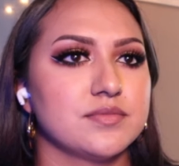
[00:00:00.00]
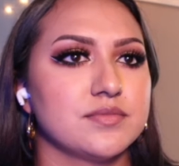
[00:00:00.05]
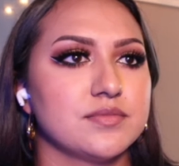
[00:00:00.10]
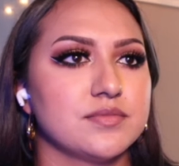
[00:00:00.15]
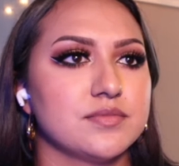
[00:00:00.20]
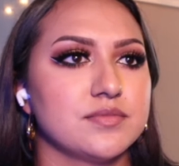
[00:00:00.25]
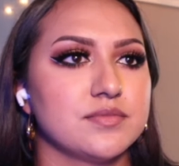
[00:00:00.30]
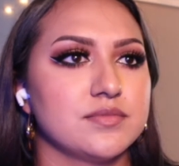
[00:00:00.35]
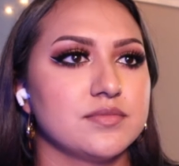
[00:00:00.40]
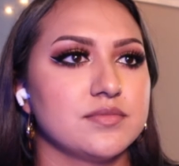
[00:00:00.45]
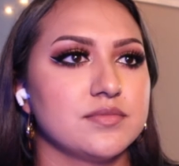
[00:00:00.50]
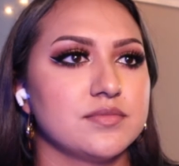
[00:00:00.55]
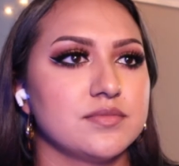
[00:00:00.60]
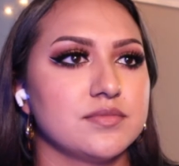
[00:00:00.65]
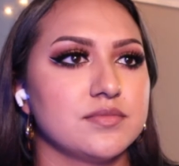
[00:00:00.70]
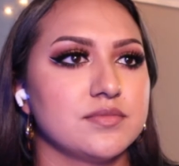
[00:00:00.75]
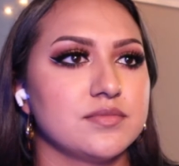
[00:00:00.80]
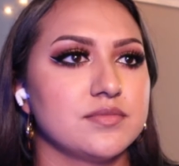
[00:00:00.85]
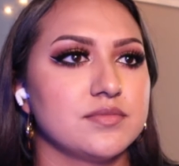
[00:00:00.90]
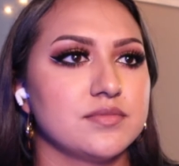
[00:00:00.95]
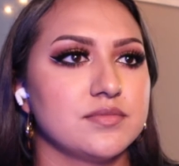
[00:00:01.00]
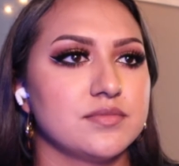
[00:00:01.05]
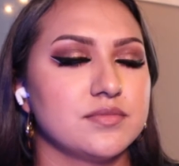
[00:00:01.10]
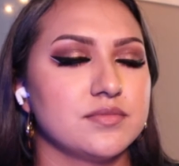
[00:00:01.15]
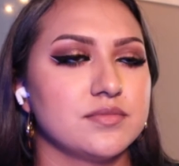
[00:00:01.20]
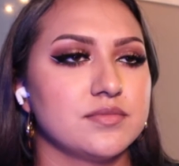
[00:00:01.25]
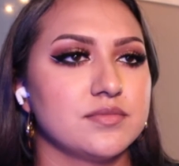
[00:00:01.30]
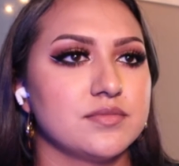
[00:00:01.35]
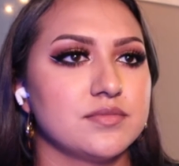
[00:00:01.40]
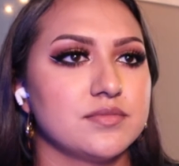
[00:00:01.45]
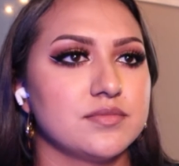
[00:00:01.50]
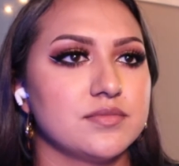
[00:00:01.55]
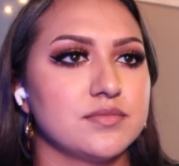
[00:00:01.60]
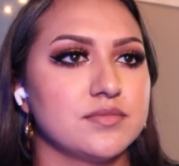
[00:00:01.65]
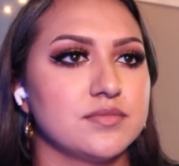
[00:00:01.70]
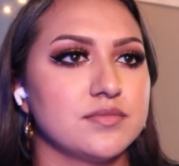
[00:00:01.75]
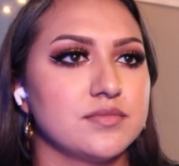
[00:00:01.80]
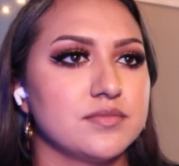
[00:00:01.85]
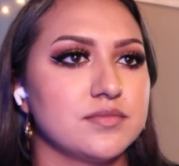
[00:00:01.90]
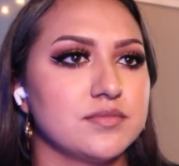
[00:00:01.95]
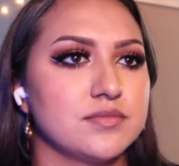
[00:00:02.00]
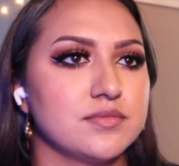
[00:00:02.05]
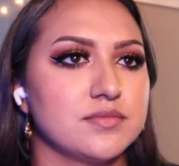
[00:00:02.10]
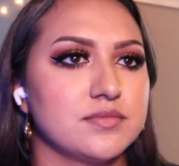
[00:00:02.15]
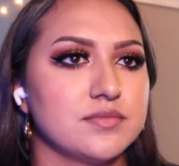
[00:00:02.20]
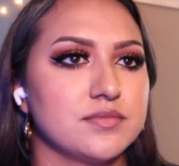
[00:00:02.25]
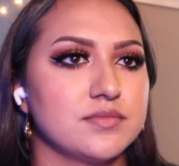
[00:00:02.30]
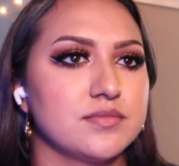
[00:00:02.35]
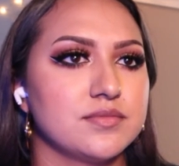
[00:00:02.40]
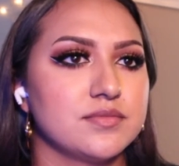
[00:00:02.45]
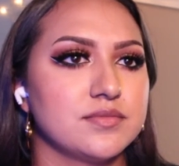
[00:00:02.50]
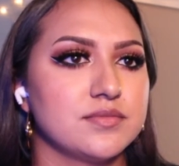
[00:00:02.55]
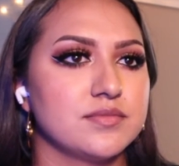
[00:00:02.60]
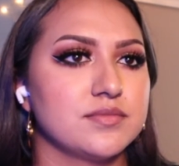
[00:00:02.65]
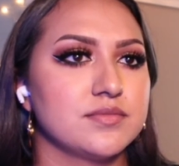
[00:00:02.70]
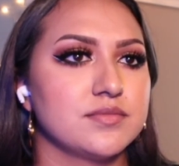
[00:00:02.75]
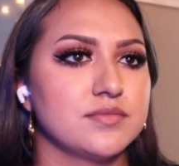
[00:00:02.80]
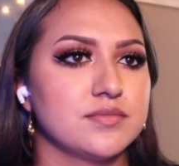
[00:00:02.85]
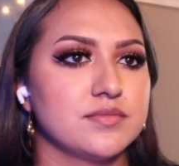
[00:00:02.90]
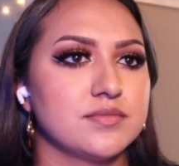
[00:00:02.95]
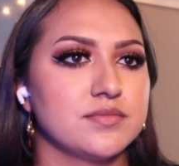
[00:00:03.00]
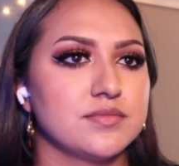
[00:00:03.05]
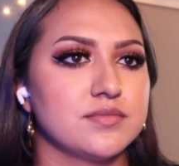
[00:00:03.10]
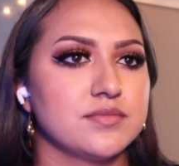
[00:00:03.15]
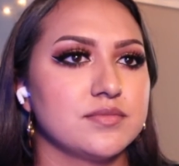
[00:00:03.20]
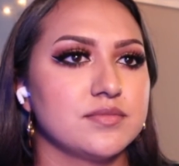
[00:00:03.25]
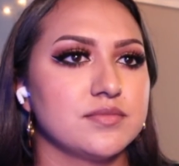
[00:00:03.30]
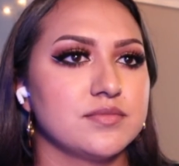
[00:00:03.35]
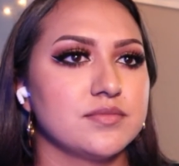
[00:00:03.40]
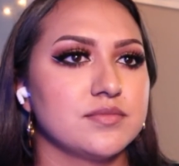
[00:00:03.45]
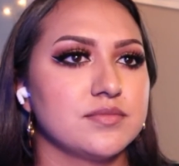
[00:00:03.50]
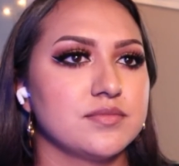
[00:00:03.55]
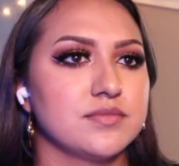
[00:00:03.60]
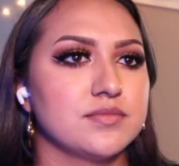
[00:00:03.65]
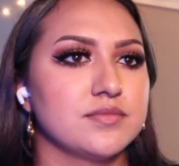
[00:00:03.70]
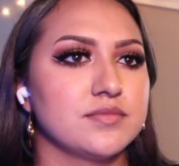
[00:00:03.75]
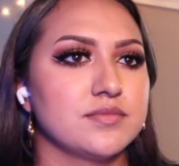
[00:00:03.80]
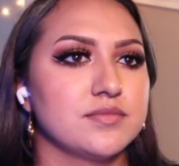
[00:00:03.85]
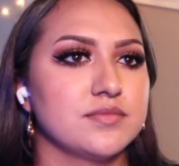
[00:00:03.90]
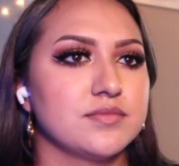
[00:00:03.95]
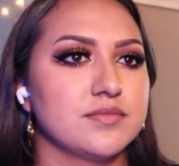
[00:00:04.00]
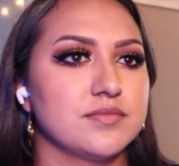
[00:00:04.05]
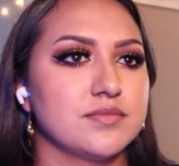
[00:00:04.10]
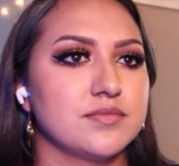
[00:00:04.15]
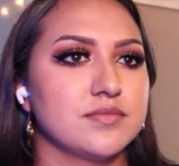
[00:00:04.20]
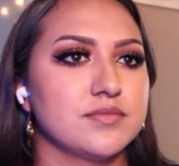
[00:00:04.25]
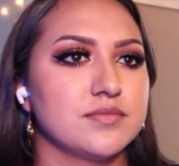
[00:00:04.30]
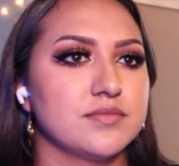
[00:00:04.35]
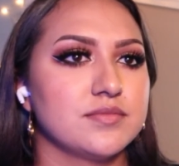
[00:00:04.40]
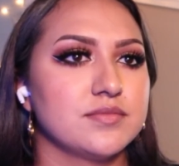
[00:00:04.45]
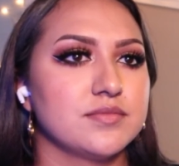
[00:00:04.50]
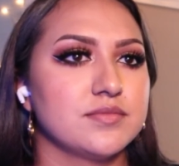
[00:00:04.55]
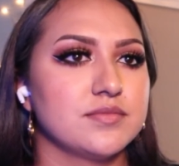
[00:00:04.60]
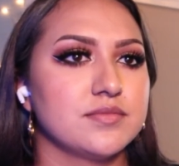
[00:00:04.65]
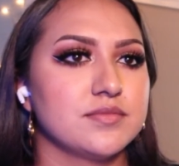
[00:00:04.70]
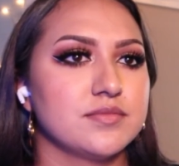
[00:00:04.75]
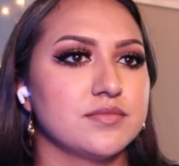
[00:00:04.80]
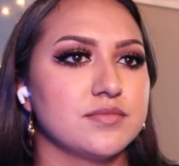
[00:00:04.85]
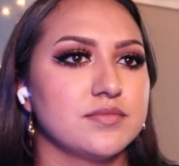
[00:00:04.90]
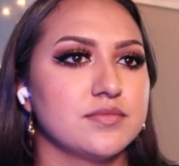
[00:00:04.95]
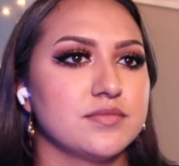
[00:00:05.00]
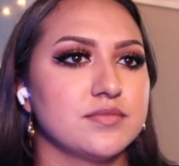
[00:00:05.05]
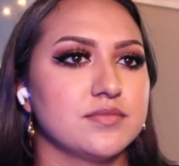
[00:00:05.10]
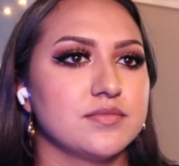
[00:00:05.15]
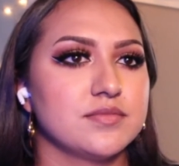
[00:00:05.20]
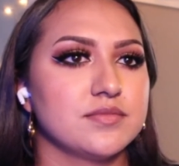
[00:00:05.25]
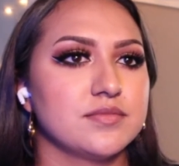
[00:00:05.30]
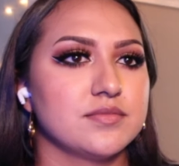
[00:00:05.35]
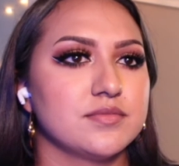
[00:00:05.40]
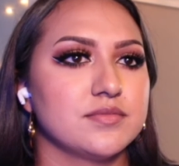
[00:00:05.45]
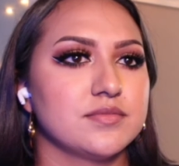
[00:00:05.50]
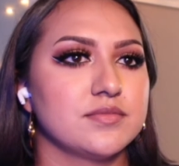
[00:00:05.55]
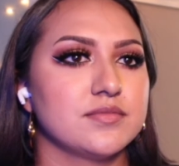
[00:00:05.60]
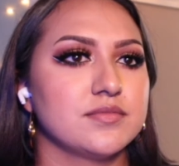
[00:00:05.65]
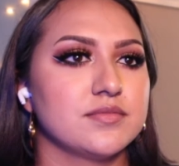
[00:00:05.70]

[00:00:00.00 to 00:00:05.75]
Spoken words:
Nobody speaks.